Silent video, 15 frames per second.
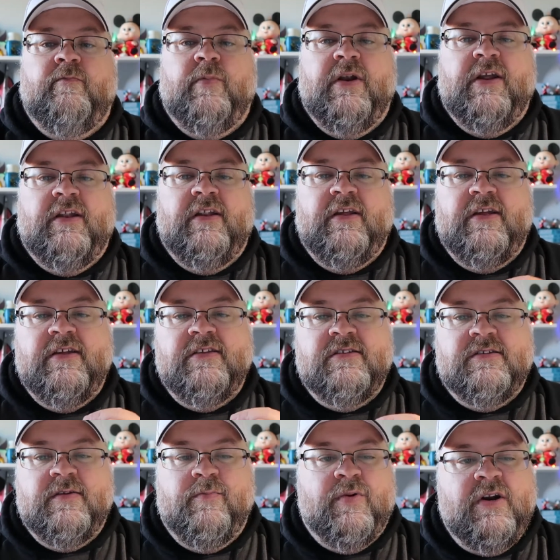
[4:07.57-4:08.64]
but it
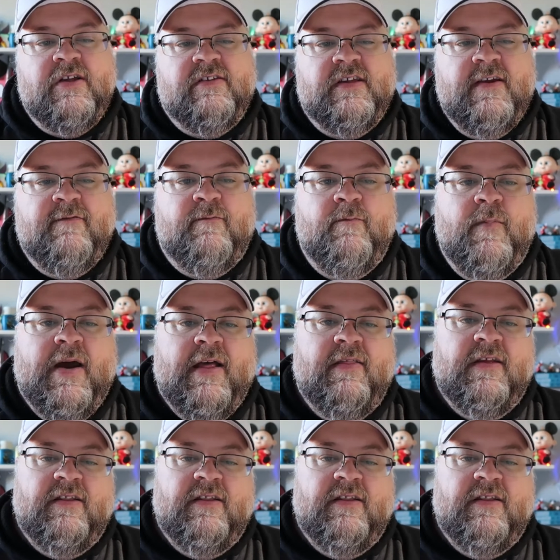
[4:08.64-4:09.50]
is a pretty safe bet